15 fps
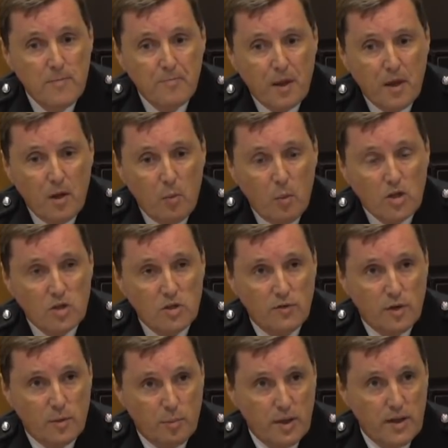Once you've
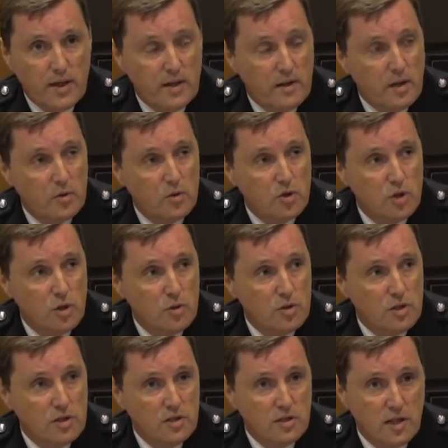completed those
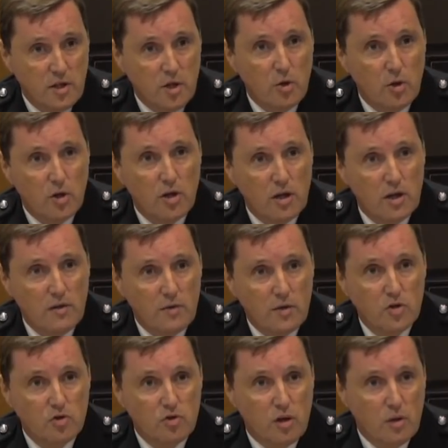duties, then you can leave
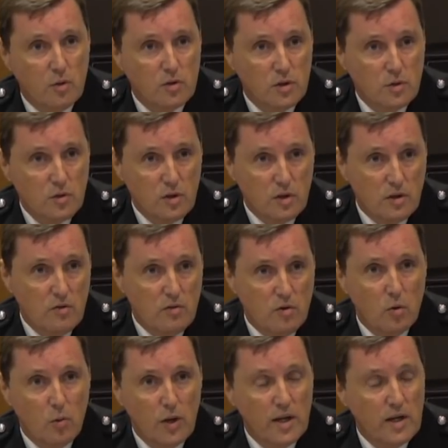control. So you
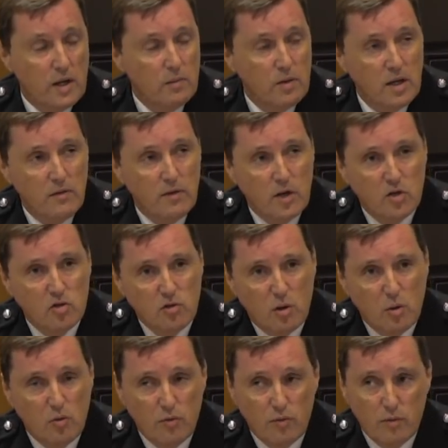normally end up leaving
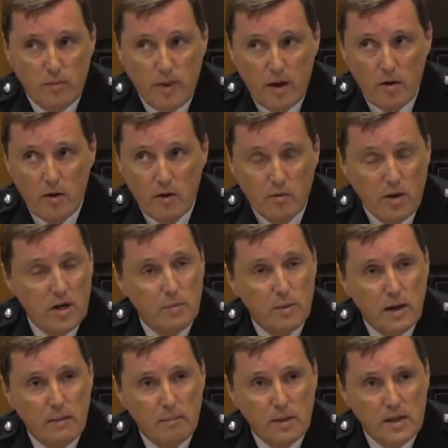control for around
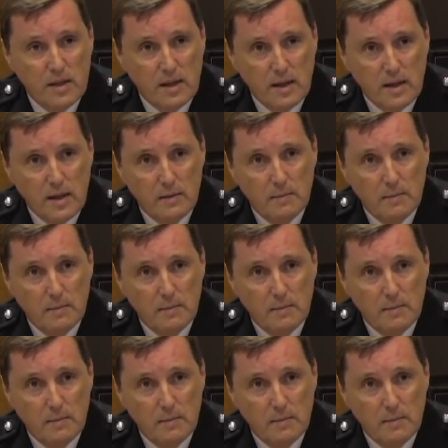about midday.